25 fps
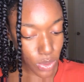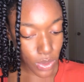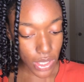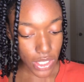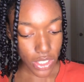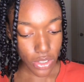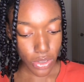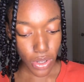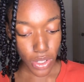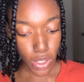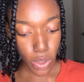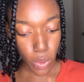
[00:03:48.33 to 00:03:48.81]

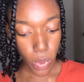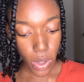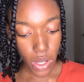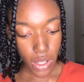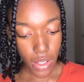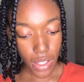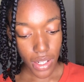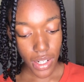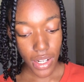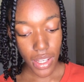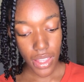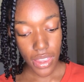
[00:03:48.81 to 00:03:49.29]
twist out in a
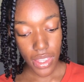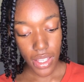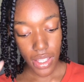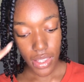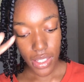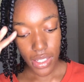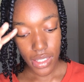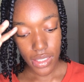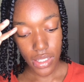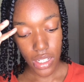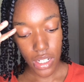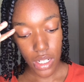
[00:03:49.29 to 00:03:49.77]
while, and I think
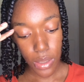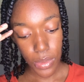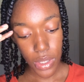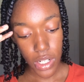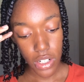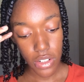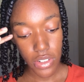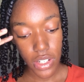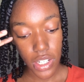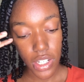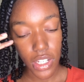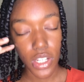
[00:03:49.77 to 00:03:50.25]
this is gonna be
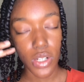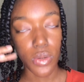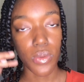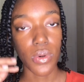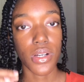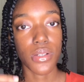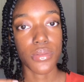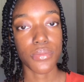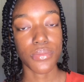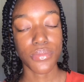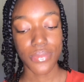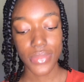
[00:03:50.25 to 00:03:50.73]
a really good
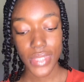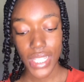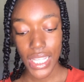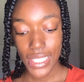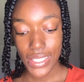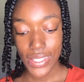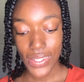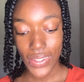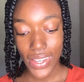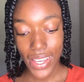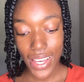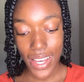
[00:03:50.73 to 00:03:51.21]
one.
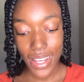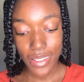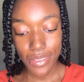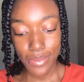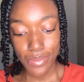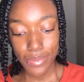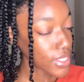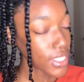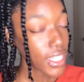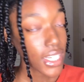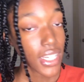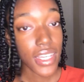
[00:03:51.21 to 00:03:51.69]
So yeah,
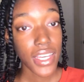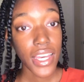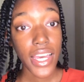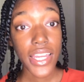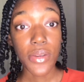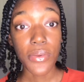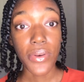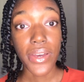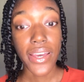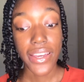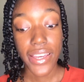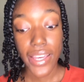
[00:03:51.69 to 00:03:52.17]

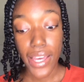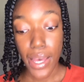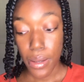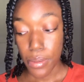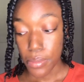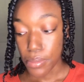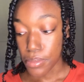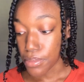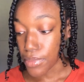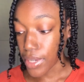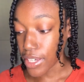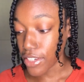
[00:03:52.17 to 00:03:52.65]
anyway, yeah,
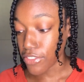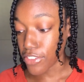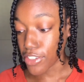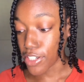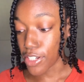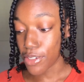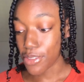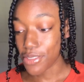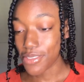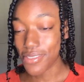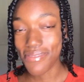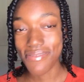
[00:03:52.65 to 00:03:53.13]
bye for
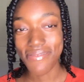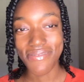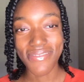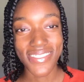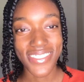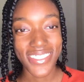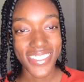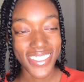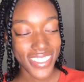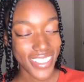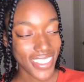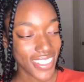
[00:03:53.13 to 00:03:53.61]
now.
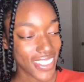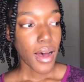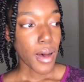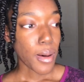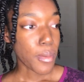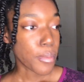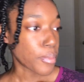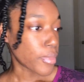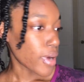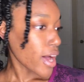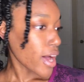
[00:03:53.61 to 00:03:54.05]
I'm